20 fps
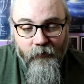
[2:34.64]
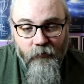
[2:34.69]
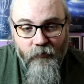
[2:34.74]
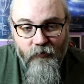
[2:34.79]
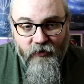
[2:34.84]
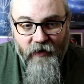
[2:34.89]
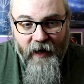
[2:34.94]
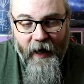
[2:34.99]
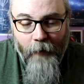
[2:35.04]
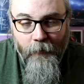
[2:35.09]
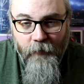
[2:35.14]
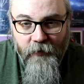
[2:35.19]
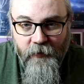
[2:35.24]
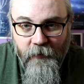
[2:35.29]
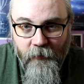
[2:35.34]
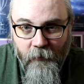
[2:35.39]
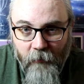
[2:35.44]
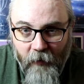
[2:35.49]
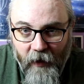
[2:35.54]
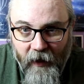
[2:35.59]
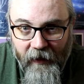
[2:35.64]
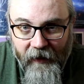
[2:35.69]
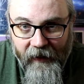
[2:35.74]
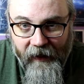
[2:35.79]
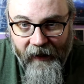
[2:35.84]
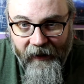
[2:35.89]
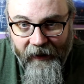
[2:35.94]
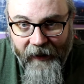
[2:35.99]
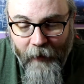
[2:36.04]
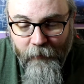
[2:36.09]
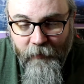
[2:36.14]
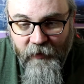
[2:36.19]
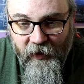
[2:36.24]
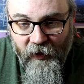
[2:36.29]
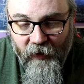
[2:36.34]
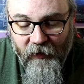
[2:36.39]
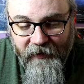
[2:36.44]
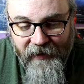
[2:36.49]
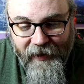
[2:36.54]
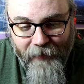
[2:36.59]
Trapped by a little yappy
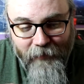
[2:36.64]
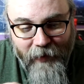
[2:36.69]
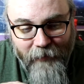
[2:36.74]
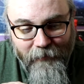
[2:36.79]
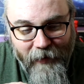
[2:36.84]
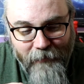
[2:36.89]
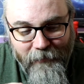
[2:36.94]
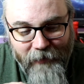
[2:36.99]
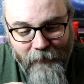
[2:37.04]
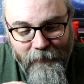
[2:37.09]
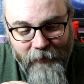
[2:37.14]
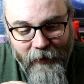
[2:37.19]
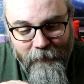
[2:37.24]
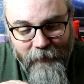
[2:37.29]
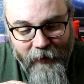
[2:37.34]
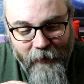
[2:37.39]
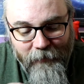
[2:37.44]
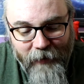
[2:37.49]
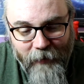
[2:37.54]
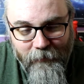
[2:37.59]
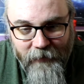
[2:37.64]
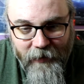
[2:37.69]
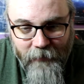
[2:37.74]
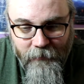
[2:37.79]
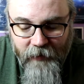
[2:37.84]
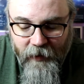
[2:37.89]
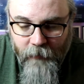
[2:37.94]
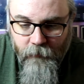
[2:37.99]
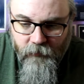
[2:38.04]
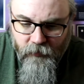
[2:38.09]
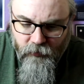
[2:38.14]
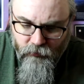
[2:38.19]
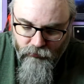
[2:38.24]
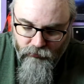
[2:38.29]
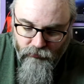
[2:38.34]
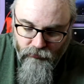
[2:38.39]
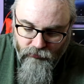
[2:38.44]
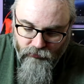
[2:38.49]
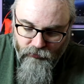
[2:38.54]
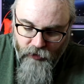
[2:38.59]
dog. Yap, yap, yap, yap, yap, yap, yap, yap, yap.
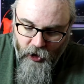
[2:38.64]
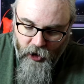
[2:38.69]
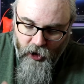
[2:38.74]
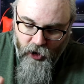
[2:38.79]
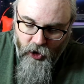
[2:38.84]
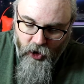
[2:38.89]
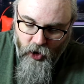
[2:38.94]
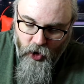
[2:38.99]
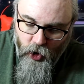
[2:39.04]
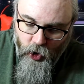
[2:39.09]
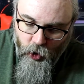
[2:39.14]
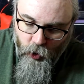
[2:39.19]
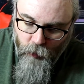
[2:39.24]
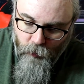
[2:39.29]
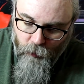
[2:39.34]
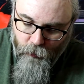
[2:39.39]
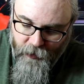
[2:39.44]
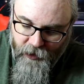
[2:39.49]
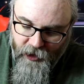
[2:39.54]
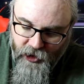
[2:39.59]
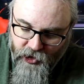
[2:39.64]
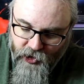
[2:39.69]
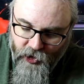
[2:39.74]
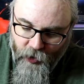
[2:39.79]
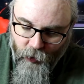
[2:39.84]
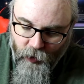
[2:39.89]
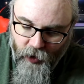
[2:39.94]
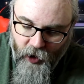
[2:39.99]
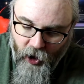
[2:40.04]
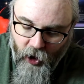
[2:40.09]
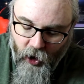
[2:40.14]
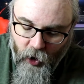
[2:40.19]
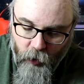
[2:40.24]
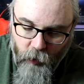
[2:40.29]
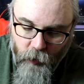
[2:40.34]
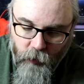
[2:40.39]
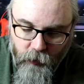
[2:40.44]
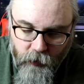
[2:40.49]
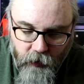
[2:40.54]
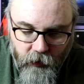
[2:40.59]
Oh no, please don't
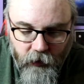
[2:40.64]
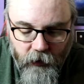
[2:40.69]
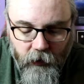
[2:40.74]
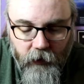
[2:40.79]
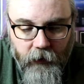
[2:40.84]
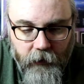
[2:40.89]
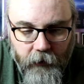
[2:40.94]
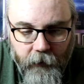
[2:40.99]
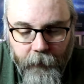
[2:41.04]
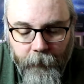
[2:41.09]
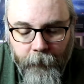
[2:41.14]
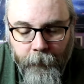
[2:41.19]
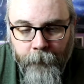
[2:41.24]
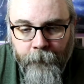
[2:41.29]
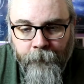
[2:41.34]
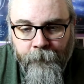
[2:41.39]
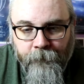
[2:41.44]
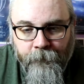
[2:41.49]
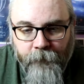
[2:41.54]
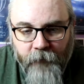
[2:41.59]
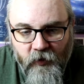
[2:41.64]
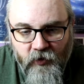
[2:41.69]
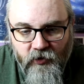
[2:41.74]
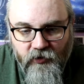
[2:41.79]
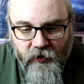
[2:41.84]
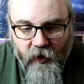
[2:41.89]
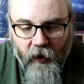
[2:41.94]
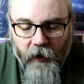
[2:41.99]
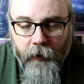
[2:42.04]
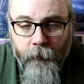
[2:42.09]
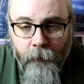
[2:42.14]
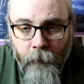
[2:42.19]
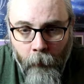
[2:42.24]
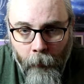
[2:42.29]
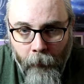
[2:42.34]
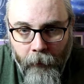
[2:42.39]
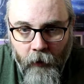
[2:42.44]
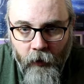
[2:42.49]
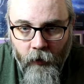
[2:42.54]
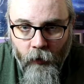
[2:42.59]
go. Stuck,
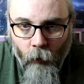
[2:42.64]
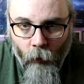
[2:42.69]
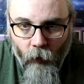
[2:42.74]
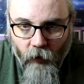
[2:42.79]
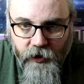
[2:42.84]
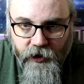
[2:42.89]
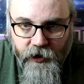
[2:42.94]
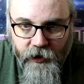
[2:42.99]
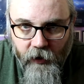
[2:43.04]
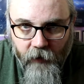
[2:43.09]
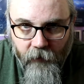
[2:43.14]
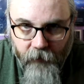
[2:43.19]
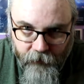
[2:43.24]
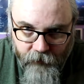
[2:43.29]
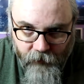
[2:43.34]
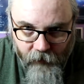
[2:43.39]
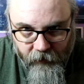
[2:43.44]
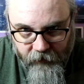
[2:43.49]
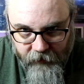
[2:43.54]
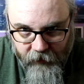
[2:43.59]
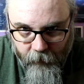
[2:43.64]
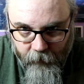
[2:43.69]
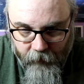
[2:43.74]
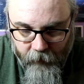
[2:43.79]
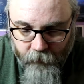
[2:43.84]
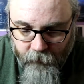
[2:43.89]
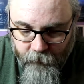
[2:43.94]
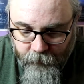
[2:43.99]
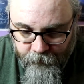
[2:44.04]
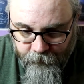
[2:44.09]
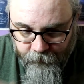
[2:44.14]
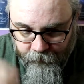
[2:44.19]
watching the tide go out. I